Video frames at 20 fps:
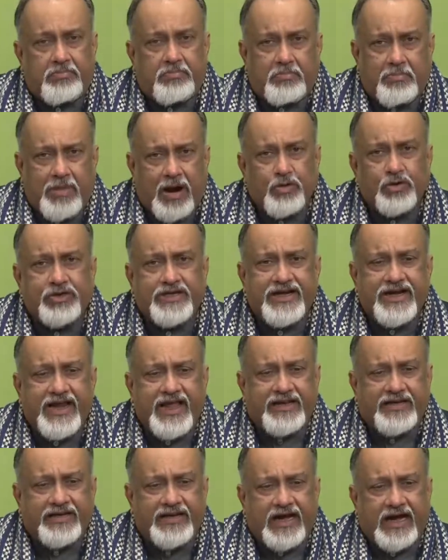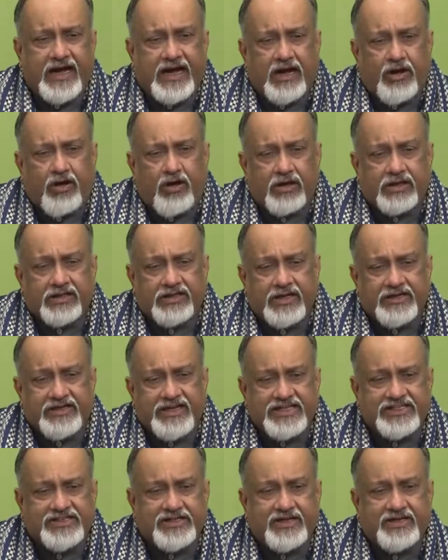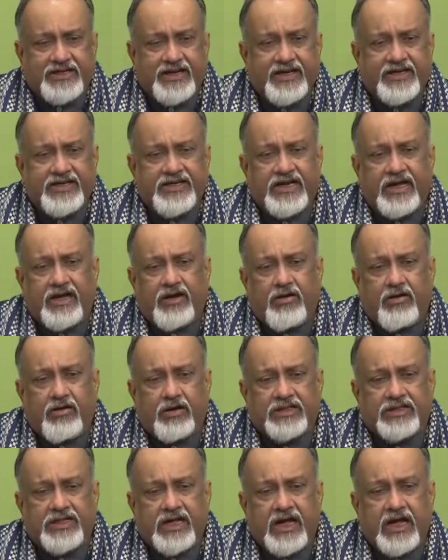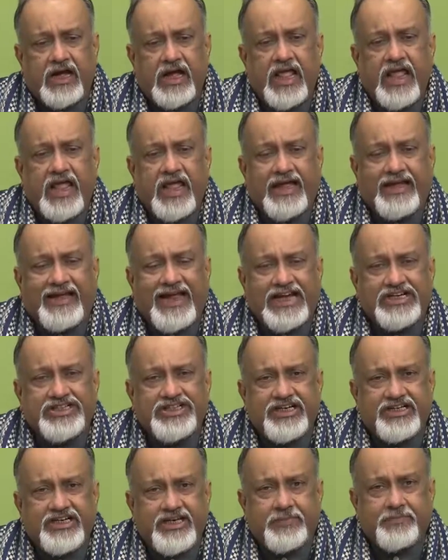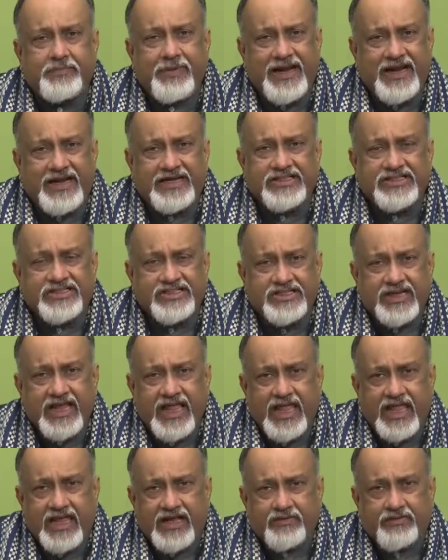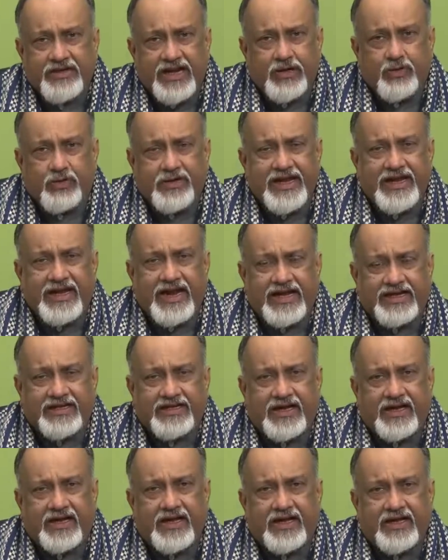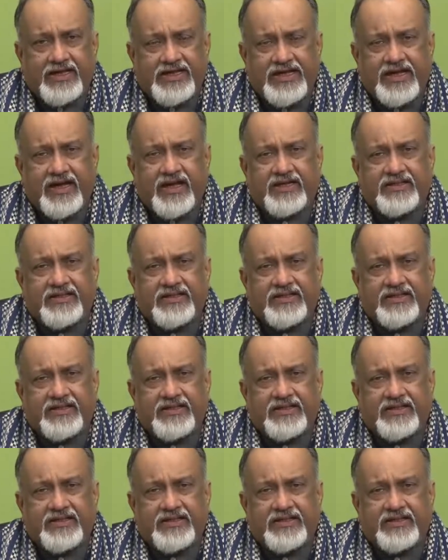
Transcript: mountain area or the desert area or the Gangetic plains. We are looking at here